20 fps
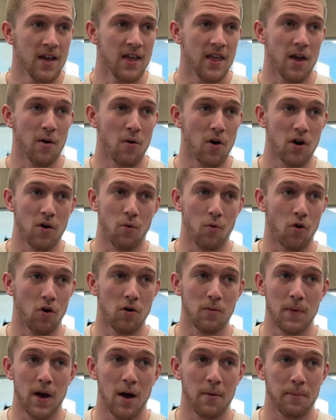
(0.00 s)
They want to
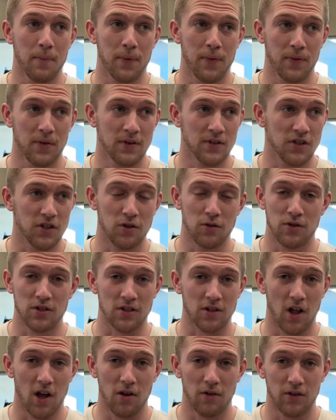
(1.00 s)
warm up too
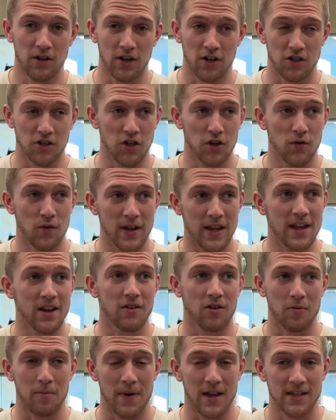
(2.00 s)
slowly or too
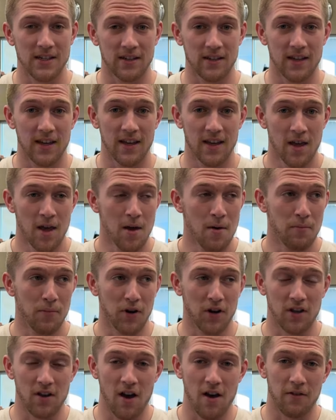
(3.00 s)
incrementally,
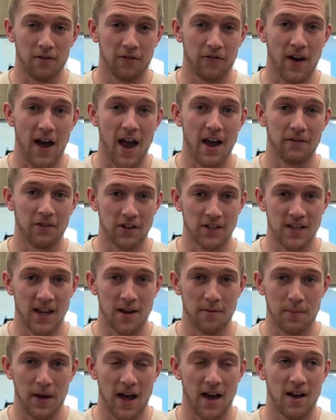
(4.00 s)
putting on 5 or
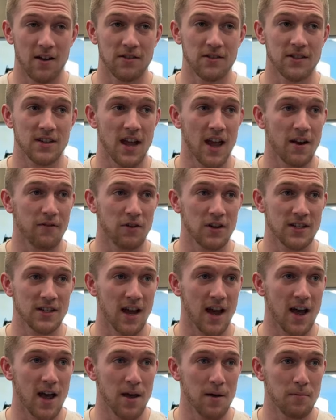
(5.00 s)
10 pounds every
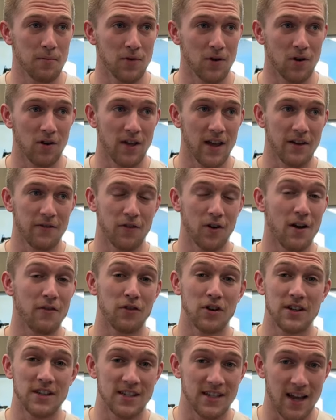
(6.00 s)
time, or like for
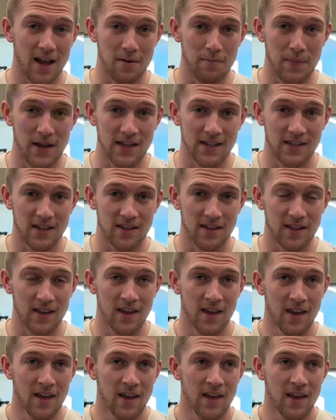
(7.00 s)
every set, basically.